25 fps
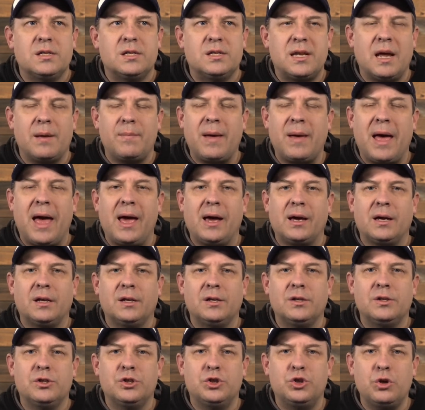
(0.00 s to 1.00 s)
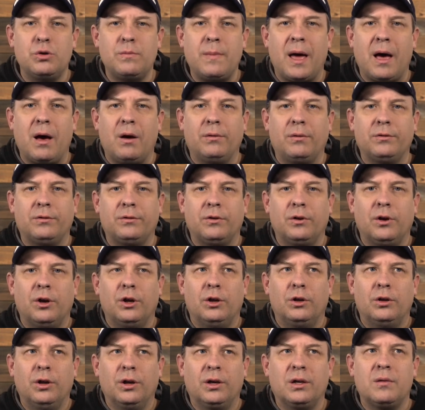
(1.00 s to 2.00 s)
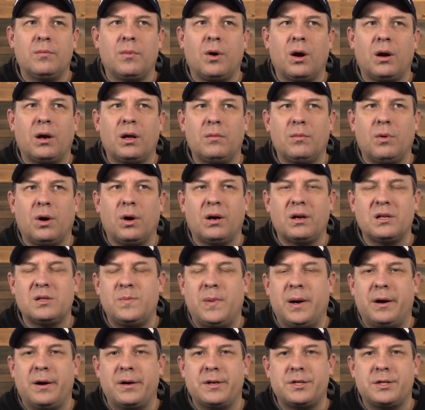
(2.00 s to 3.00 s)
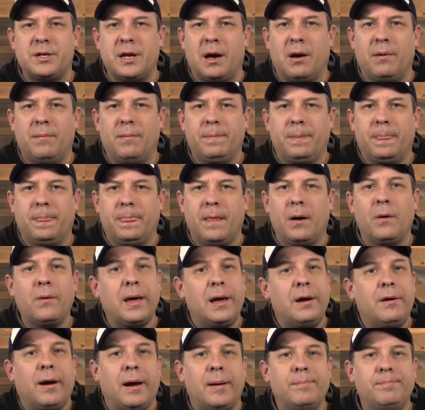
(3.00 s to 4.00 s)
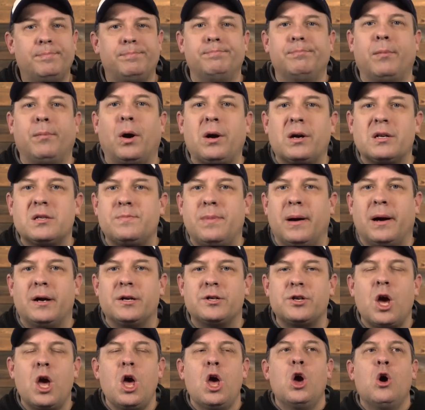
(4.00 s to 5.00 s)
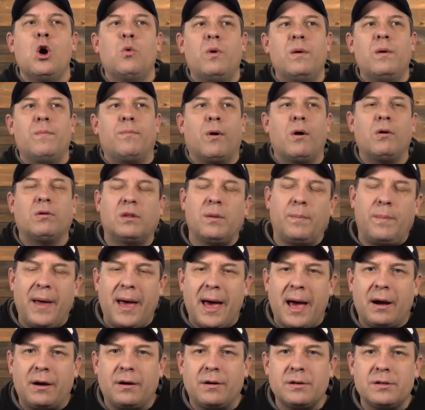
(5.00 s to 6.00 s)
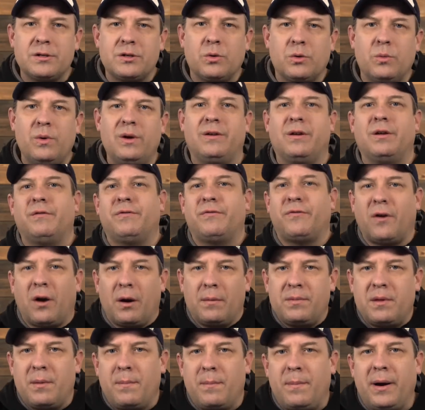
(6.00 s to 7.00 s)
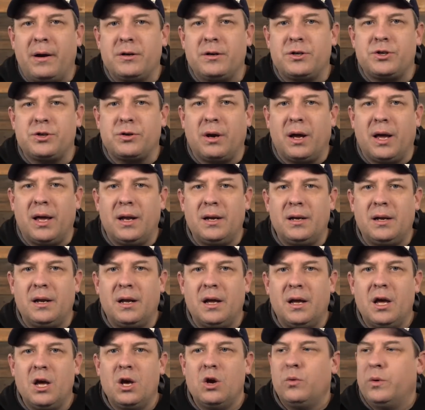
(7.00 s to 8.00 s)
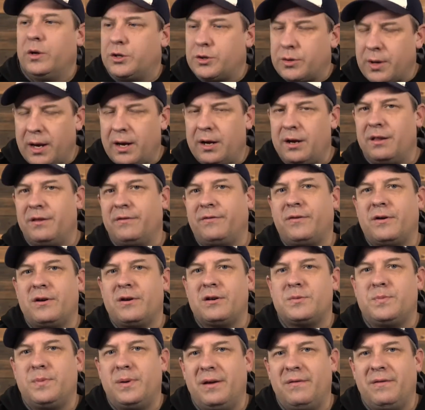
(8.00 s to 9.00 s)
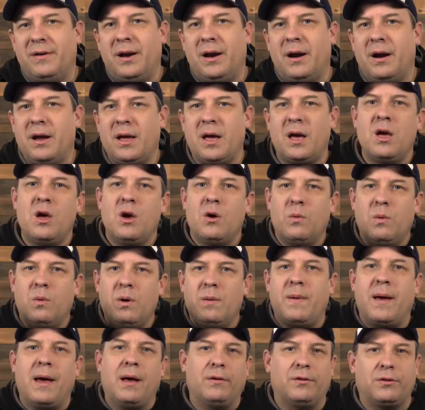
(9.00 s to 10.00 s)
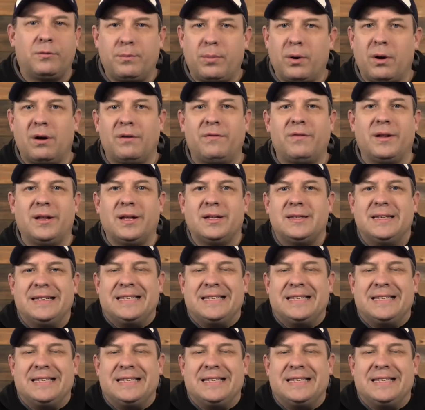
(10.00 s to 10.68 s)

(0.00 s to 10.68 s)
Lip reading: Step back, zoom out, look at the market. The market's bearish now. Okay, great. Market's bearish. We broke the patterns. We confirmed the bear trend. We traded to the first pivot area. We bounced. Perfect.